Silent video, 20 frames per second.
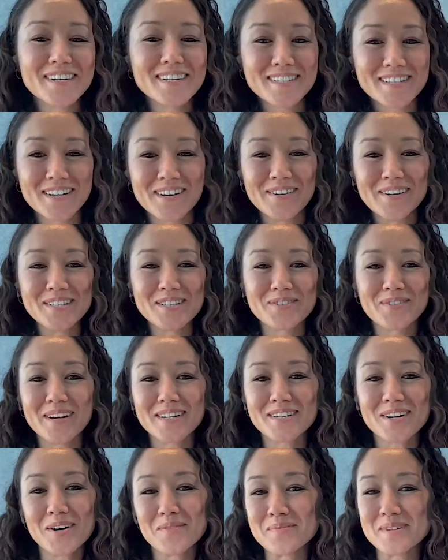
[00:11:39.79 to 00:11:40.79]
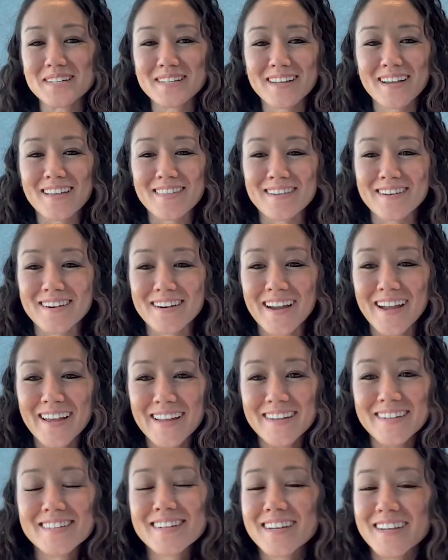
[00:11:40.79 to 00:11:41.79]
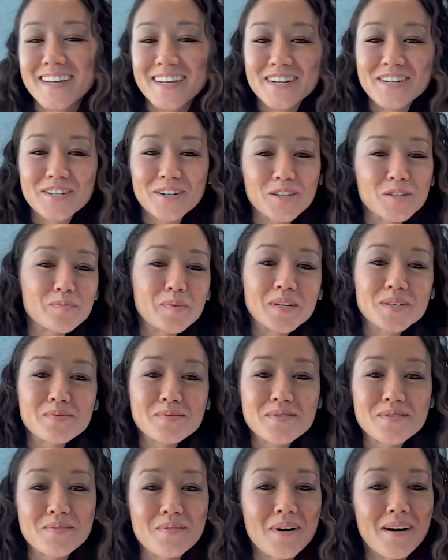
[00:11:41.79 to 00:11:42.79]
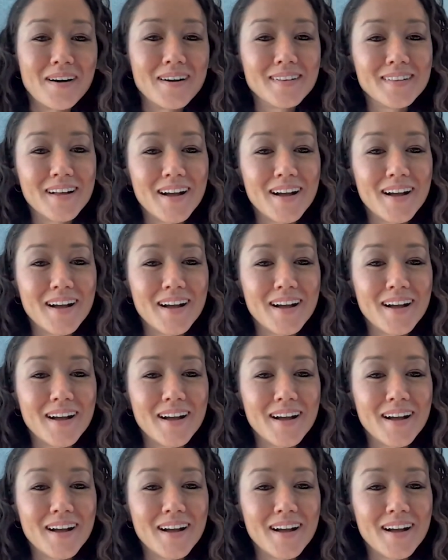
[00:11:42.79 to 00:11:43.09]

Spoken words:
So it's great to all be together and share space with you all.